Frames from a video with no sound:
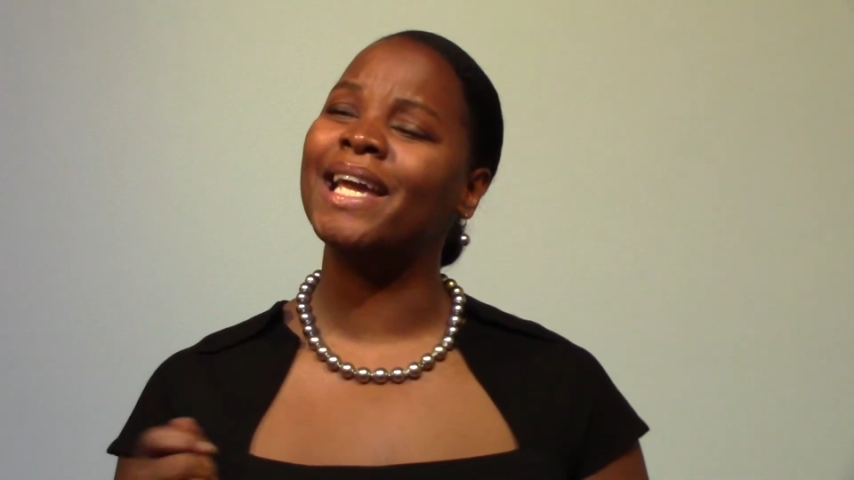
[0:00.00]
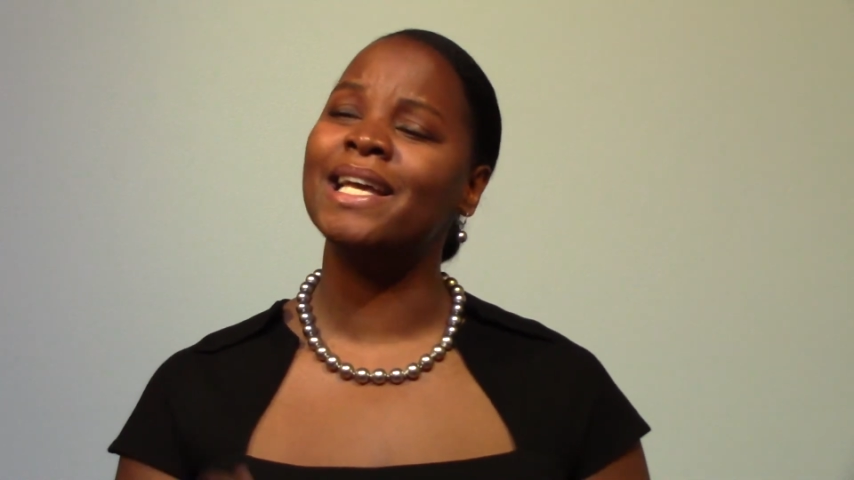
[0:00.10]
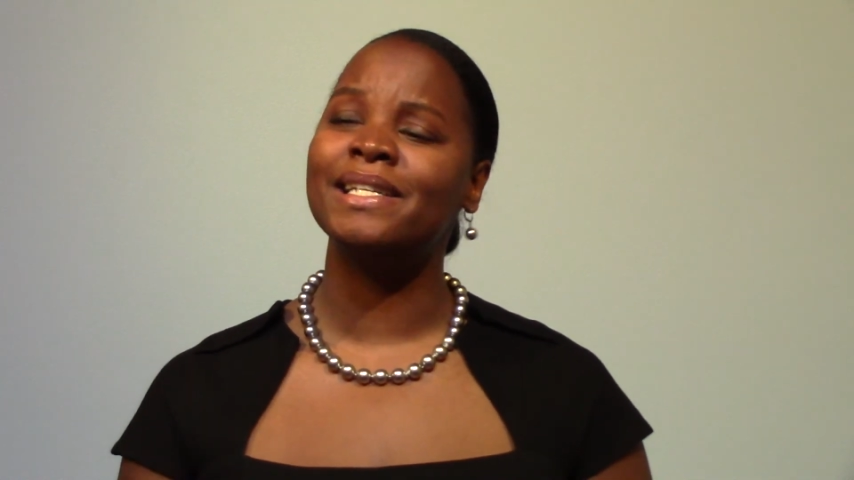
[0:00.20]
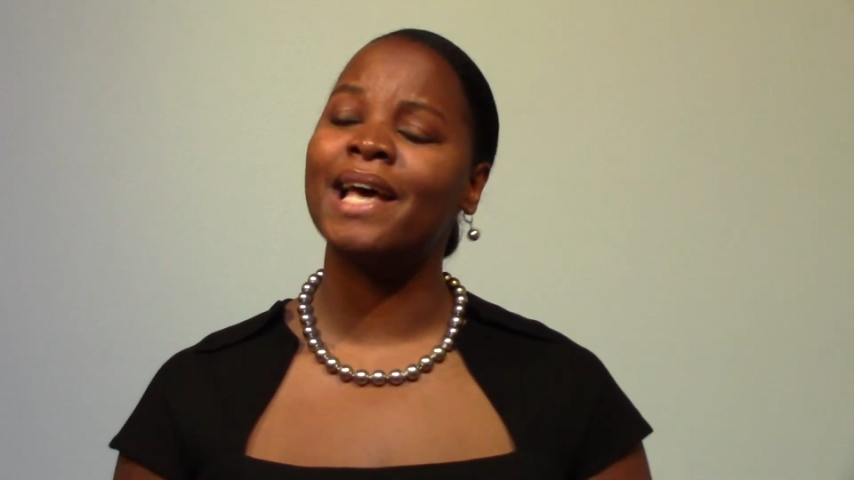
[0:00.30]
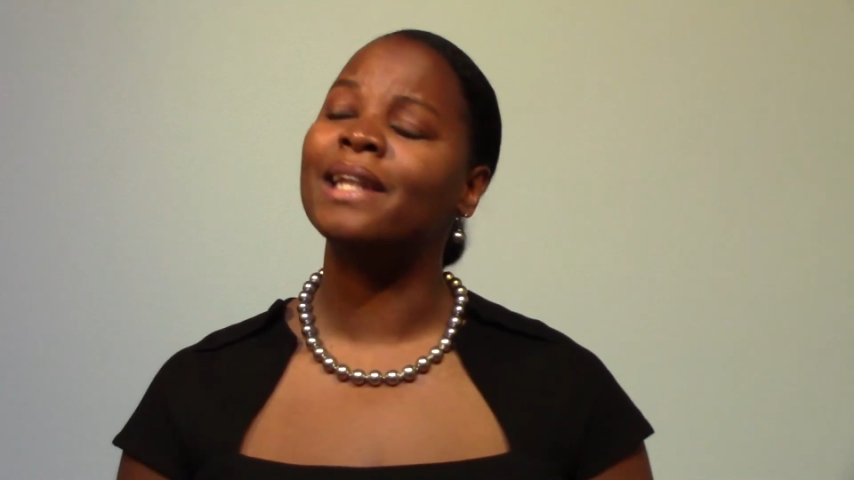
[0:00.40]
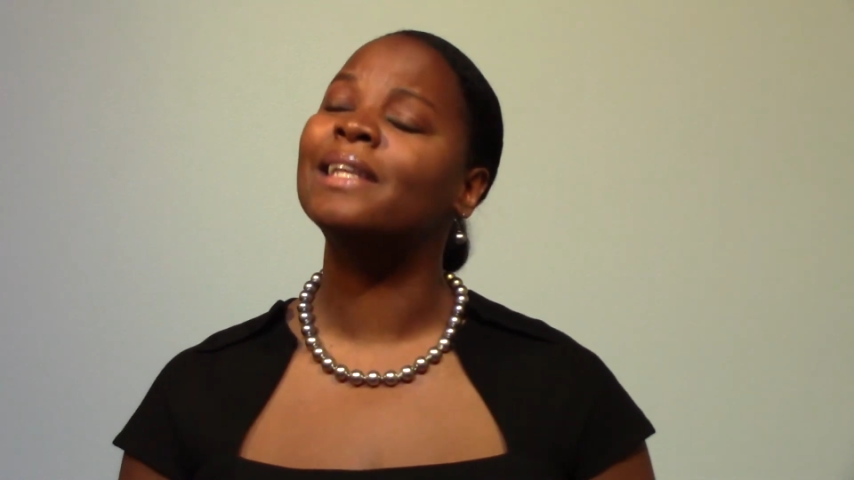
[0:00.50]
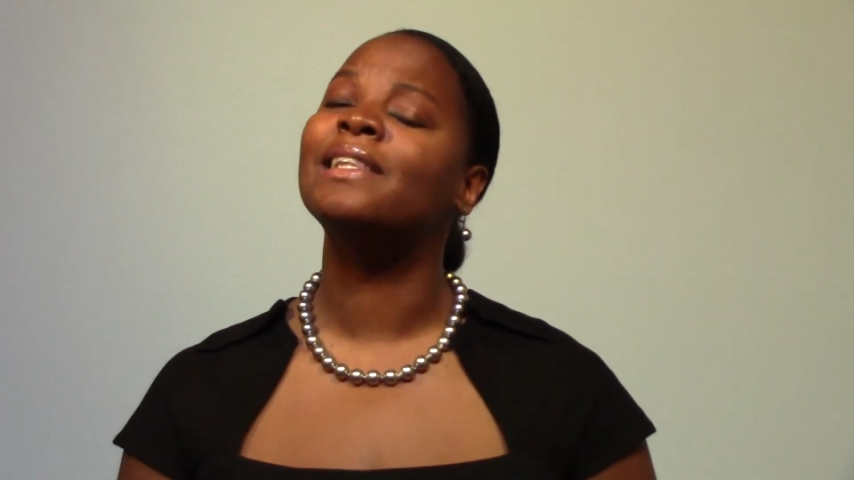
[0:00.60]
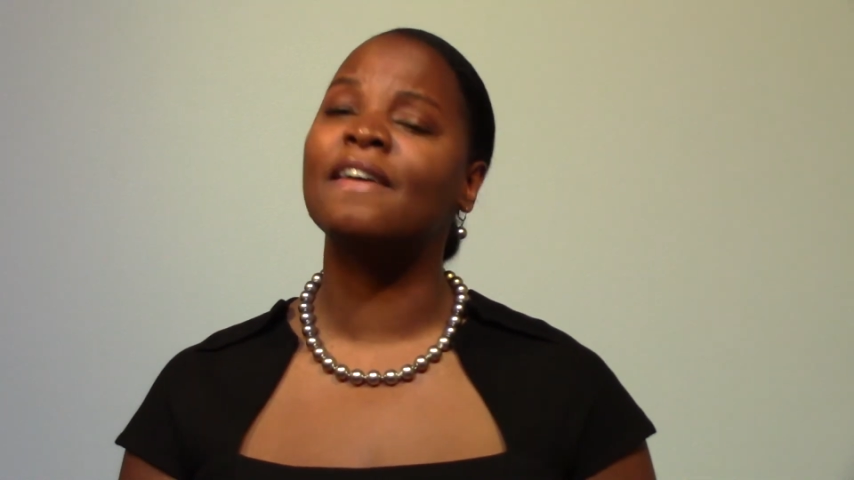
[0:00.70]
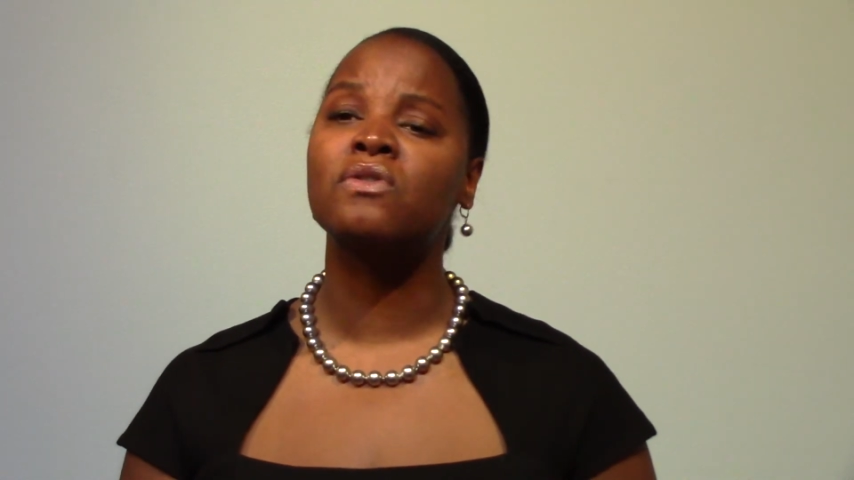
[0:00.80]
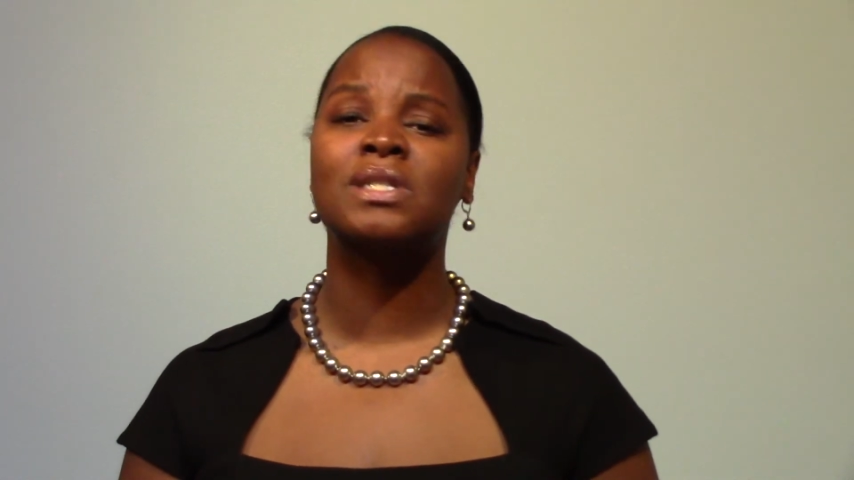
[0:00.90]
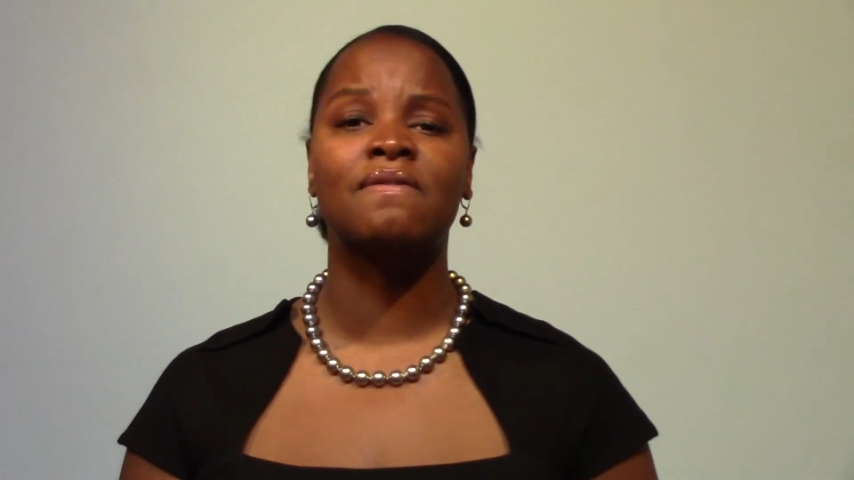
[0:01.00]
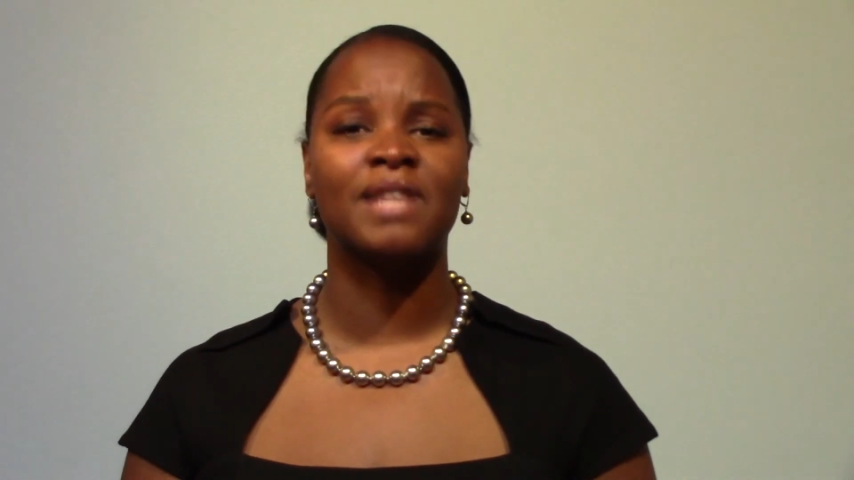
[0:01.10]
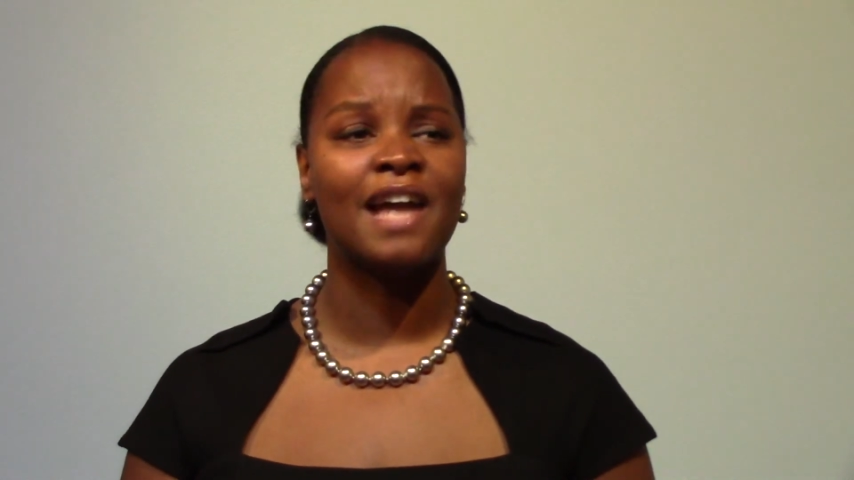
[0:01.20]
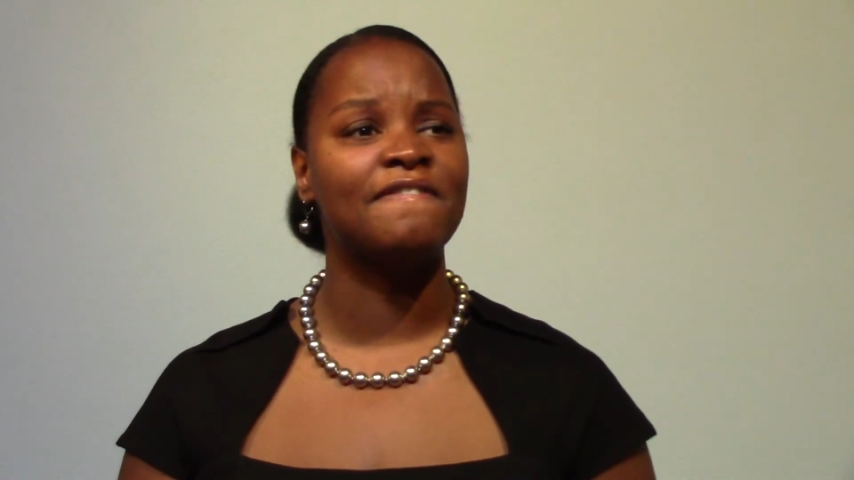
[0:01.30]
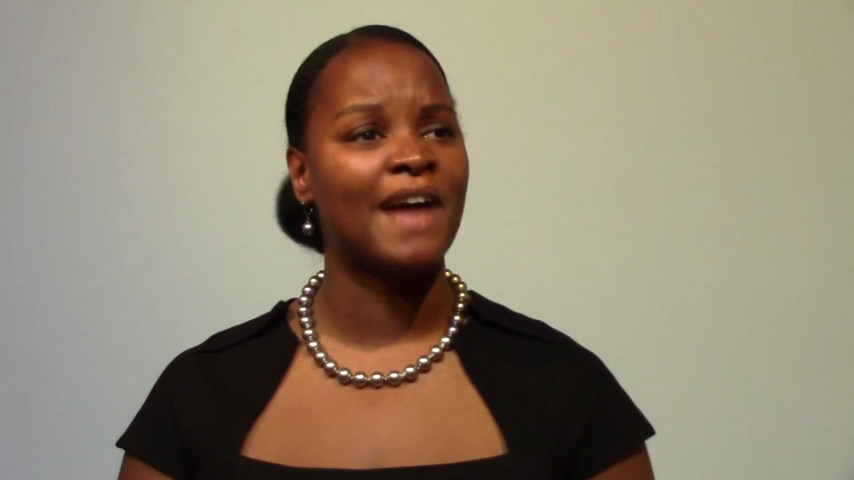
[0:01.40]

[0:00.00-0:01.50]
and deadly levels of lead